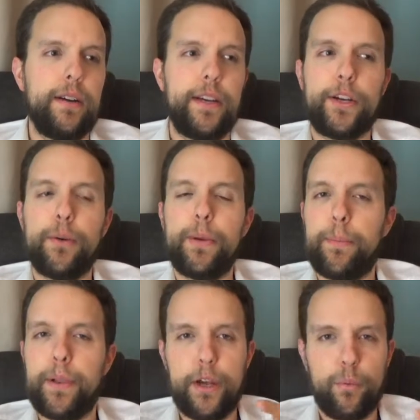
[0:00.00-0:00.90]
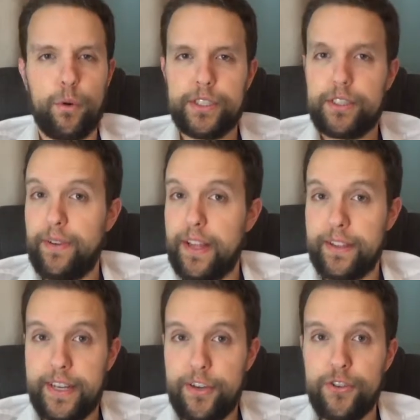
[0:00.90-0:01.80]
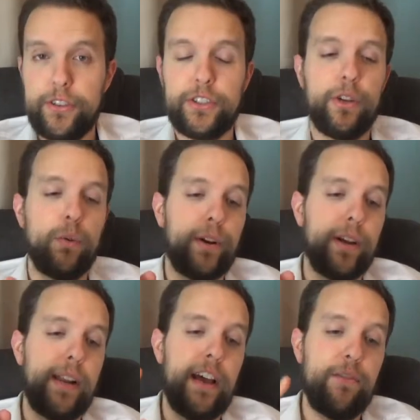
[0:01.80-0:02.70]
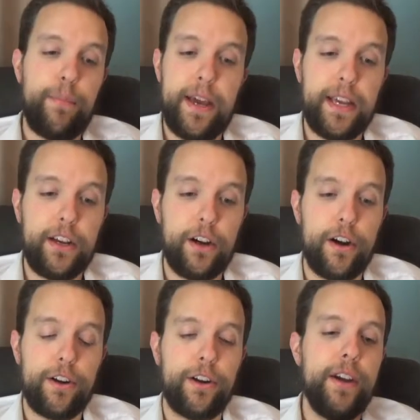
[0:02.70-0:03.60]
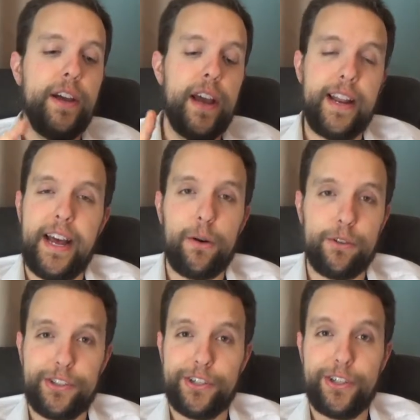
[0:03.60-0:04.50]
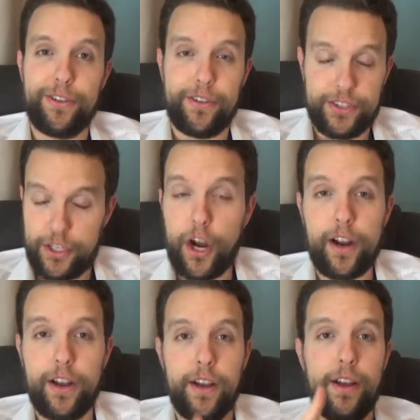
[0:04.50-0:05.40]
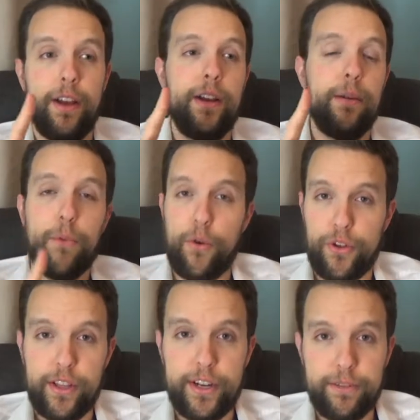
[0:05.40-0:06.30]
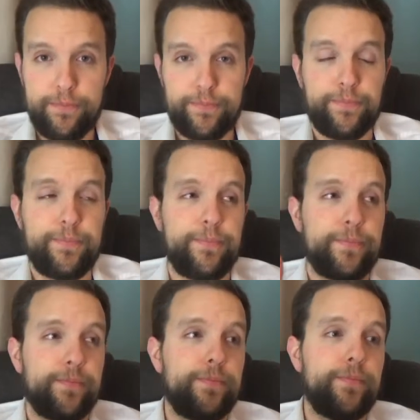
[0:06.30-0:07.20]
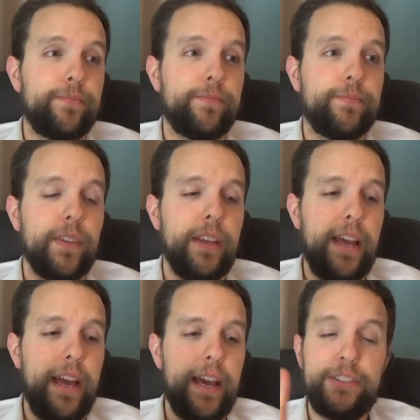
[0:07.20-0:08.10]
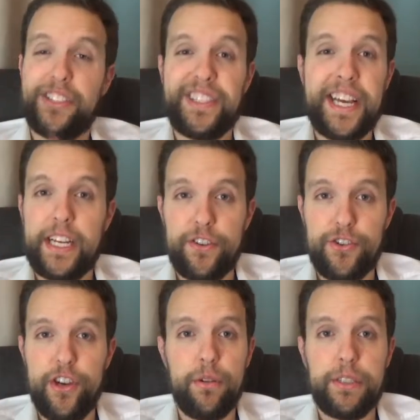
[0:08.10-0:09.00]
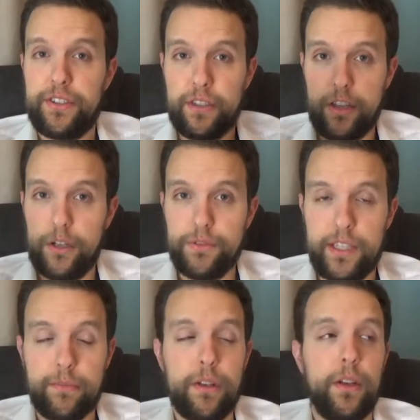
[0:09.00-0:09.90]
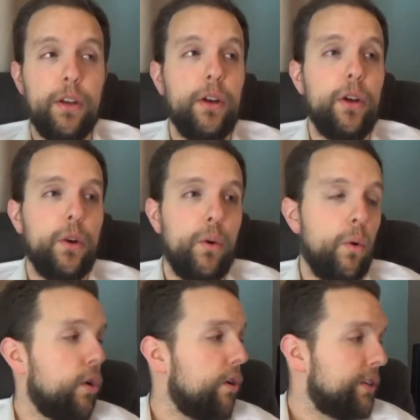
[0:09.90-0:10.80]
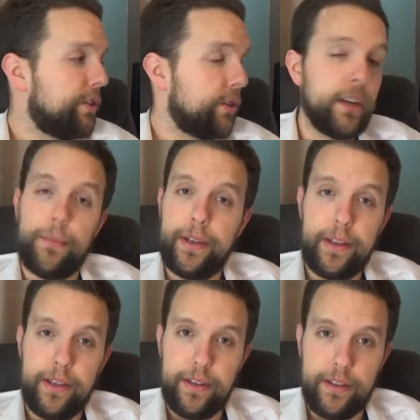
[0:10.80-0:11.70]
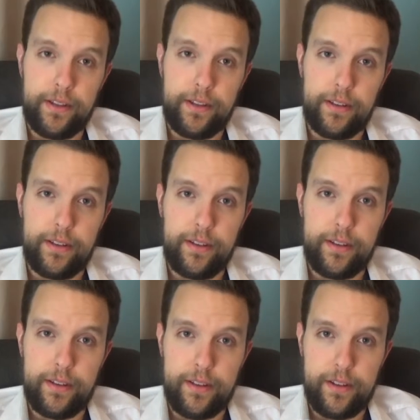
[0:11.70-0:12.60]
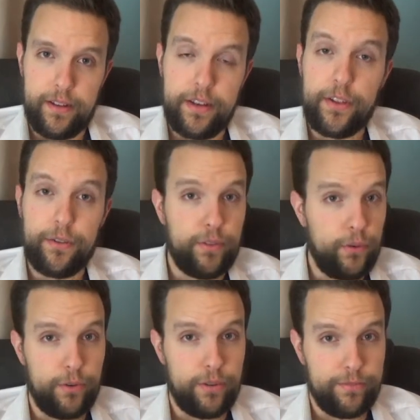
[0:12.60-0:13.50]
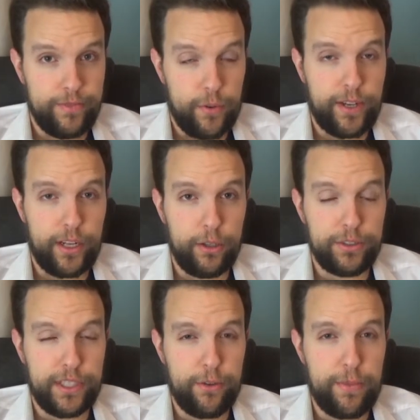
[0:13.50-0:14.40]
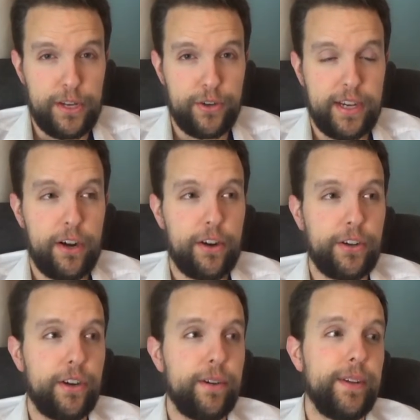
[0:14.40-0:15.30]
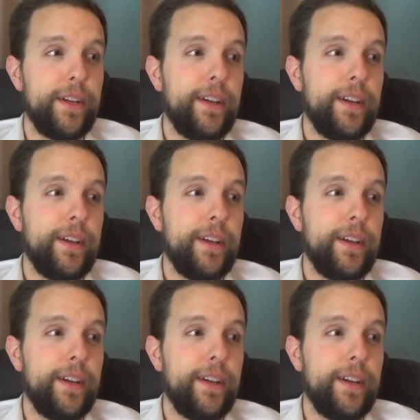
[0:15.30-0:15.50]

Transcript: It could be a play on words to validation, so we're going to have Peggy Carter and Howard Stark both cleared, and just the end of the show. It's the closing. Or is there going to be another funeral? Are we going to lose another major character?